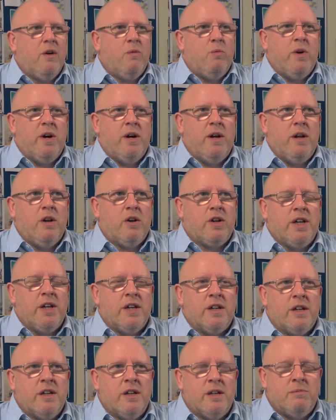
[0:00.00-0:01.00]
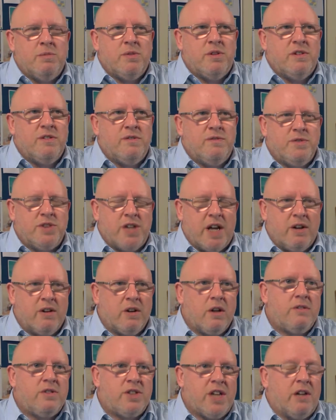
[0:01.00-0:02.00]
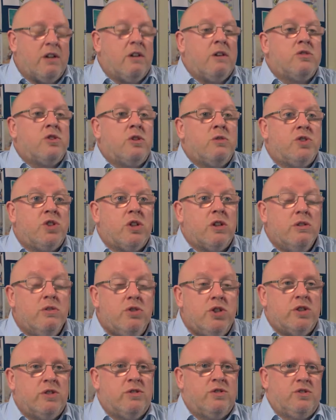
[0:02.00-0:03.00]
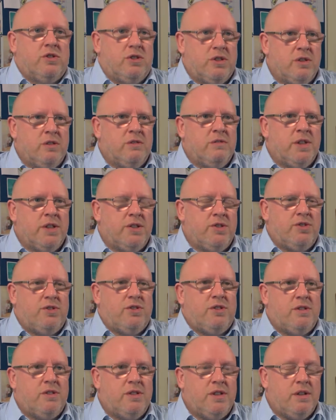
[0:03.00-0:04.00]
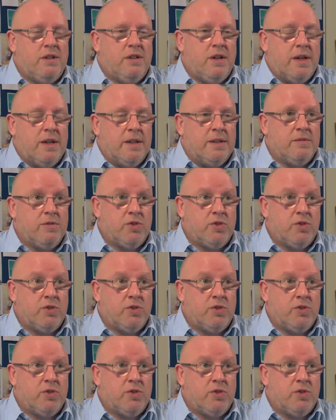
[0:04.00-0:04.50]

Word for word: we're looking at a number of technological solutions to this uh,